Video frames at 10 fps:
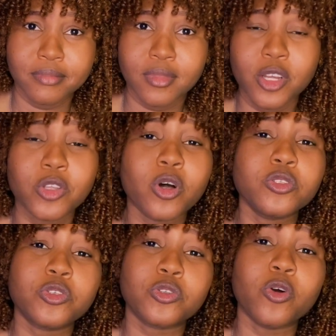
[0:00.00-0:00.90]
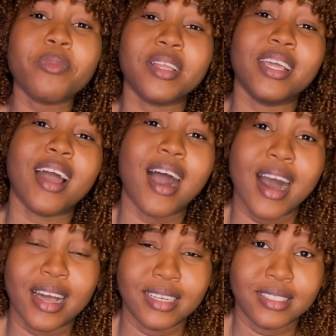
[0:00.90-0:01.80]
There are not so many
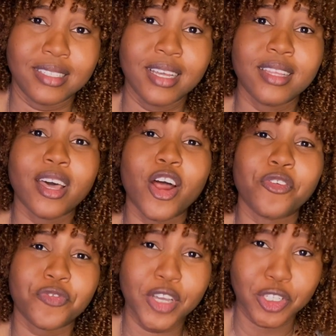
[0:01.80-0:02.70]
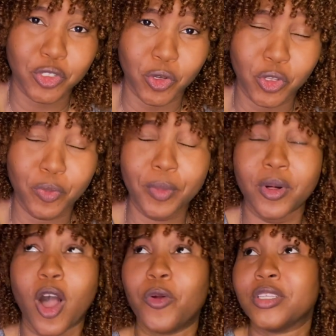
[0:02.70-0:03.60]
eyes that are fixed on you.
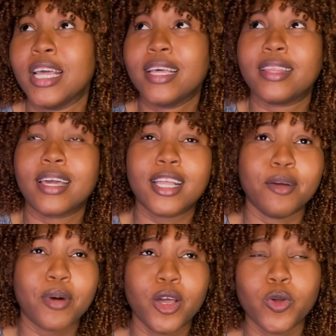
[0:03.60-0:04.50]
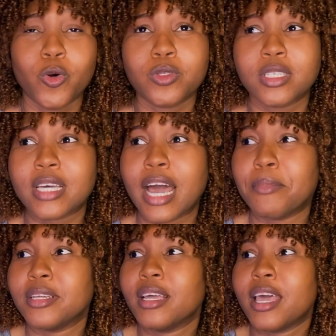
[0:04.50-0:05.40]
People aren't thinking about you all the
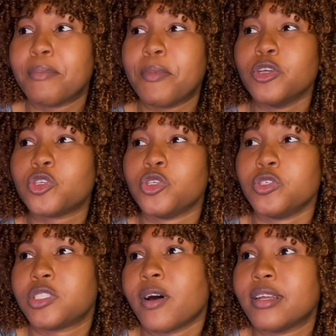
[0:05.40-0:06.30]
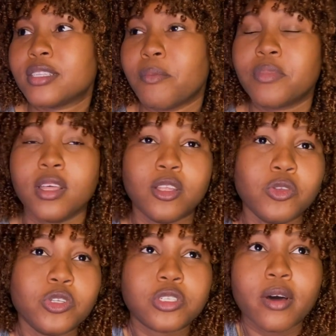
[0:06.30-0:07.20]
time. Maybe you started something
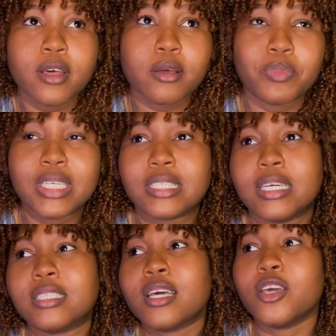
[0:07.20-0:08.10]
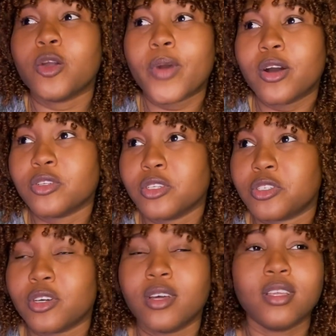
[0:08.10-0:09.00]
and you started a business, you went on a
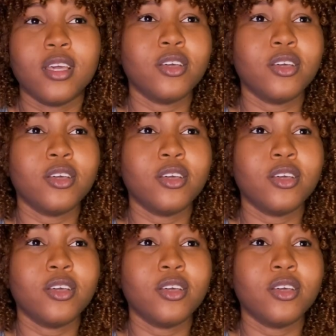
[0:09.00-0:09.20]
journey,